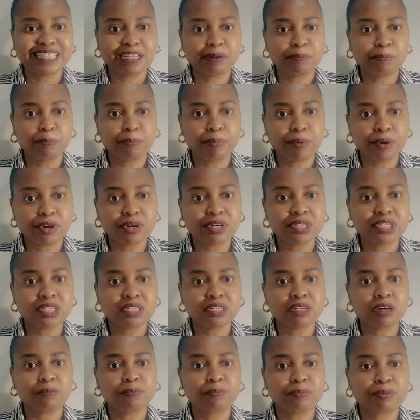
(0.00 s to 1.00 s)
the
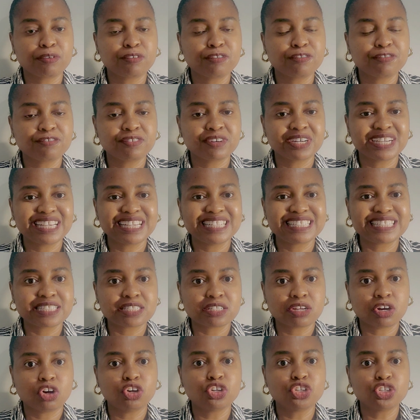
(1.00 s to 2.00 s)
burden of proof
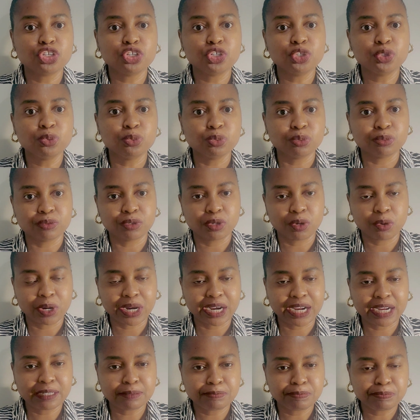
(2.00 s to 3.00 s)
is on you.
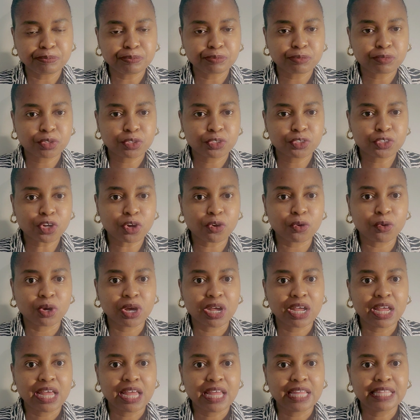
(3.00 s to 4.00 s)
Okay?
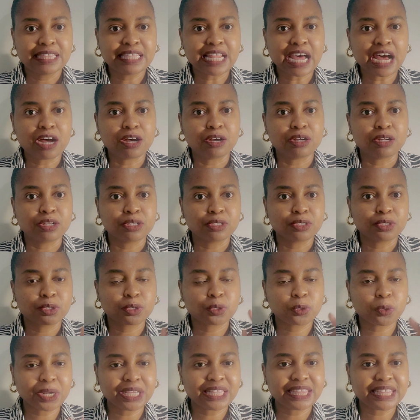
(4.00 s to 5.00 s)
So now,
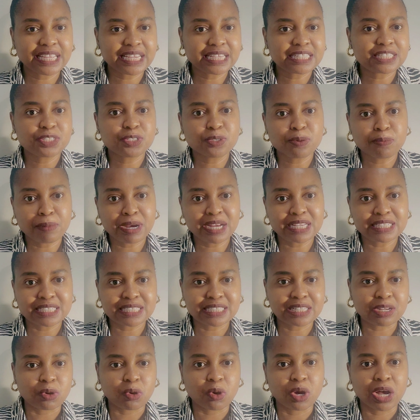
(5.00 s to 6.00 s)
three things you
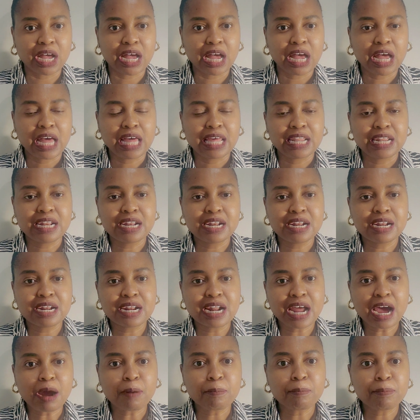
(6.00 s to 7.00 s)
must know.
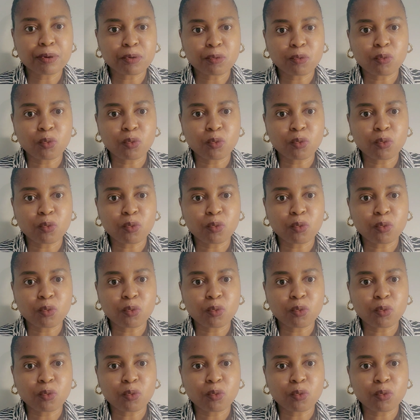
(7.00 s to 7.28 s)
Number